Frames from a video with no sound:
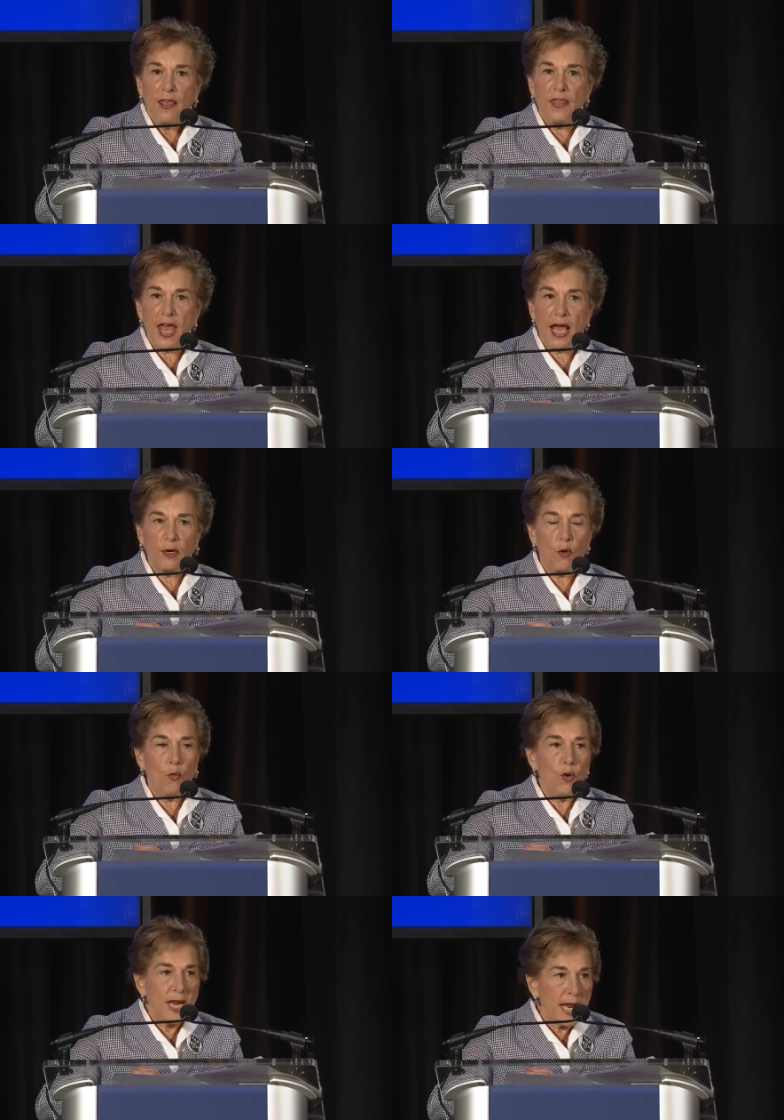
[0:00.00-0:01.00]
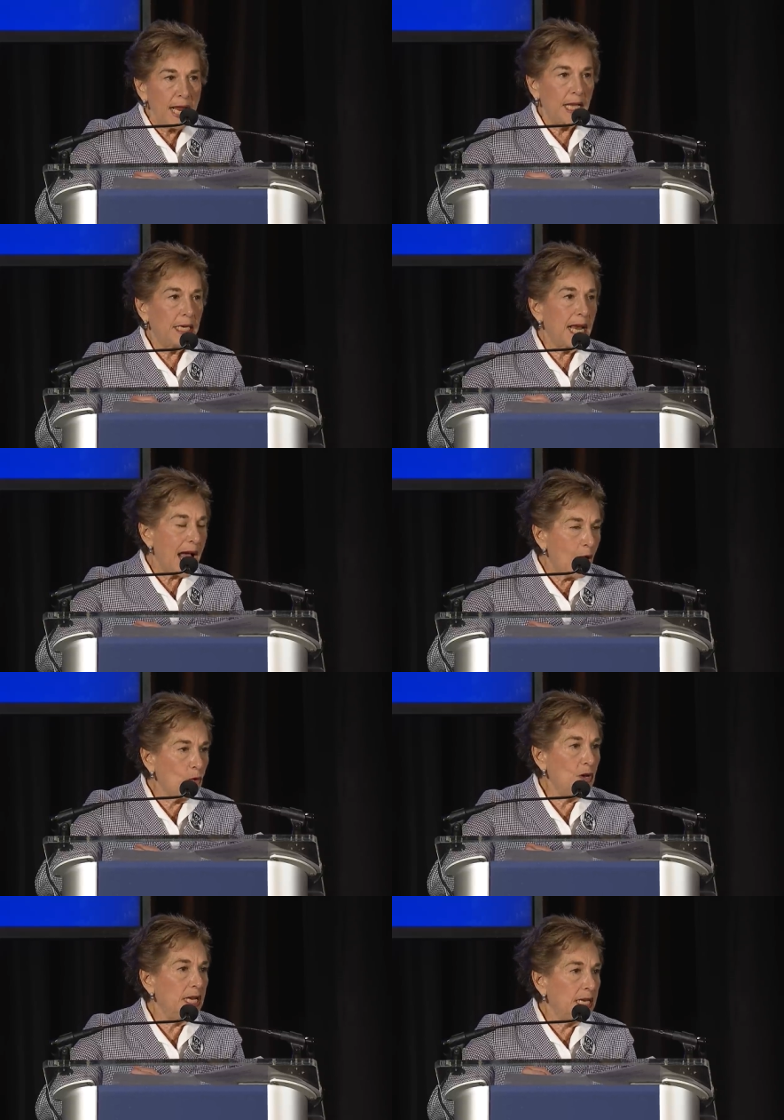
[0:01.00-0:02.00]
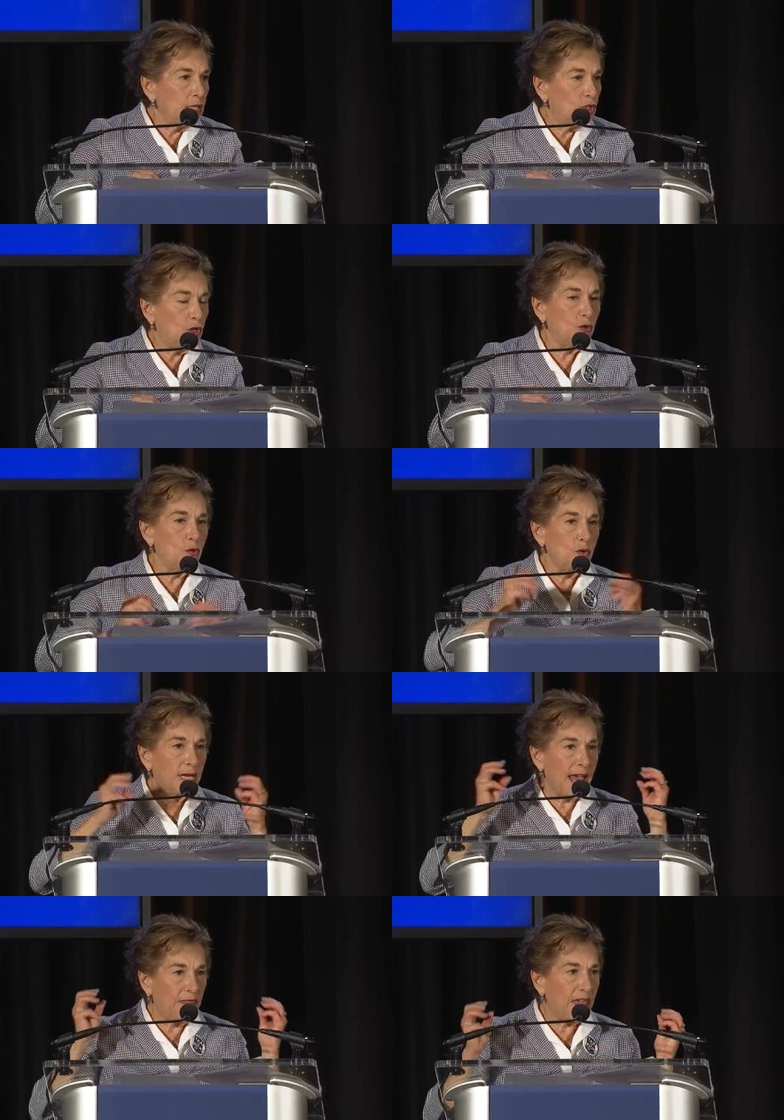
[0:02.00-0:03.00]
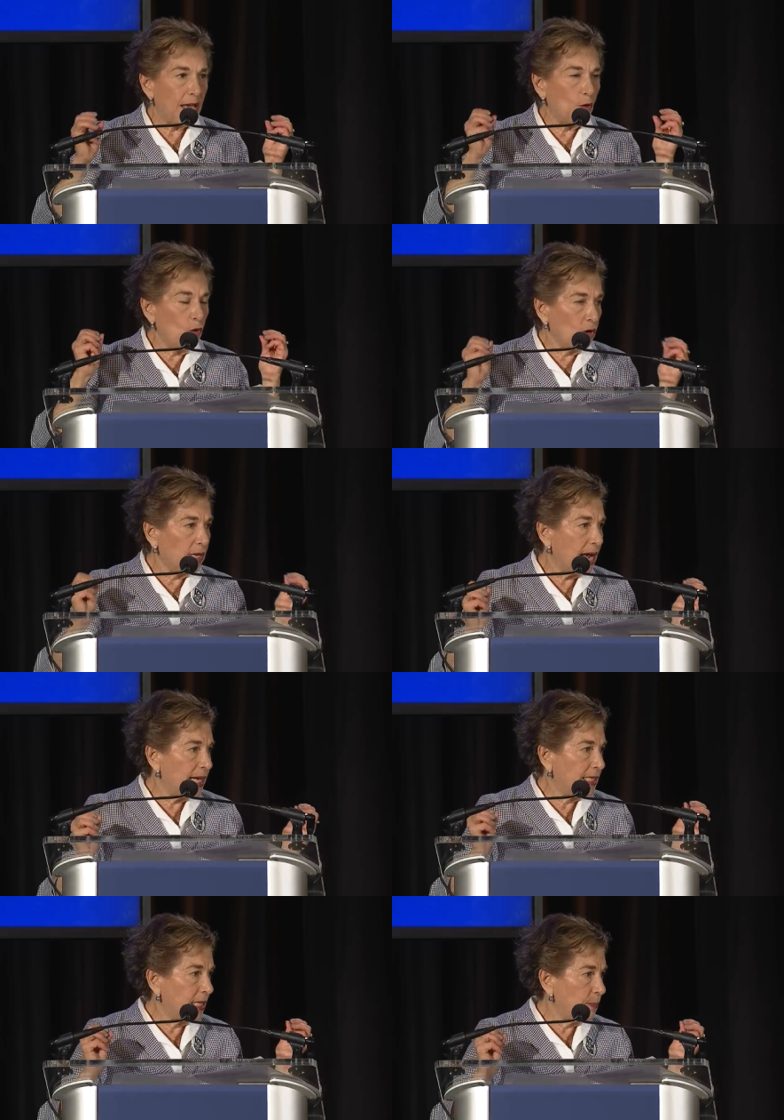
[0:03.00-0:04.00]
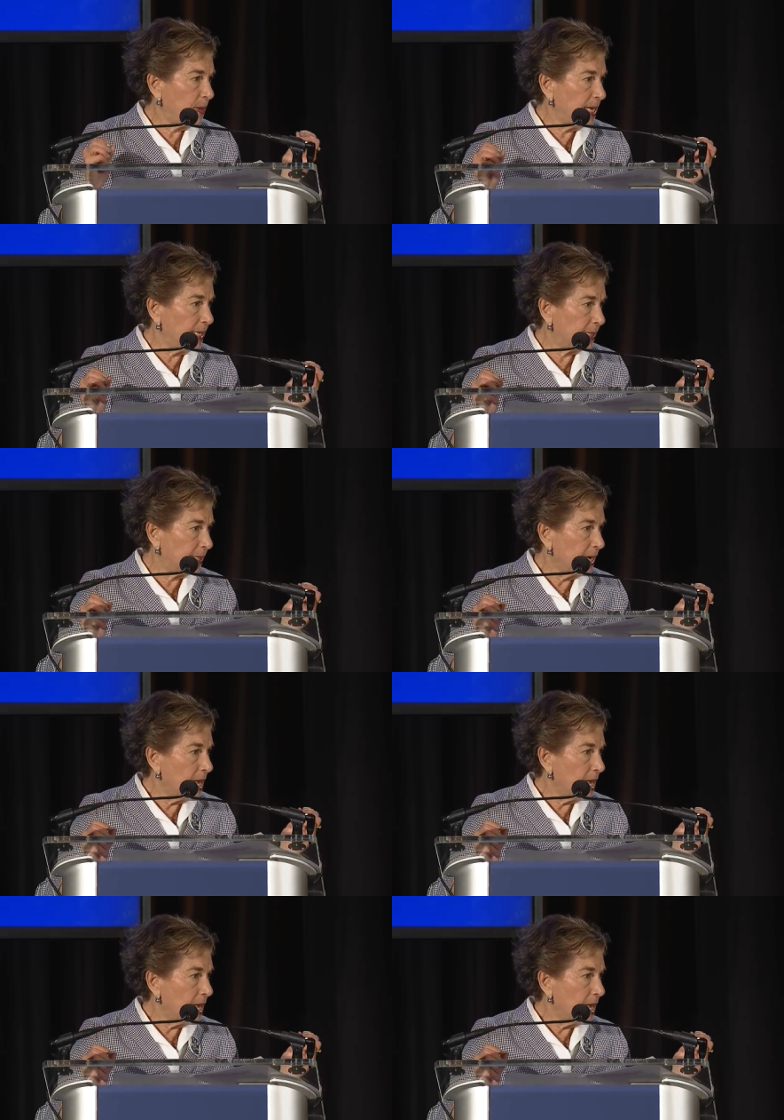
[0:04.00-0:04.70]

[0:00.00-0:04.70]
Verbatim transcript: that we now need to get that organizing piece.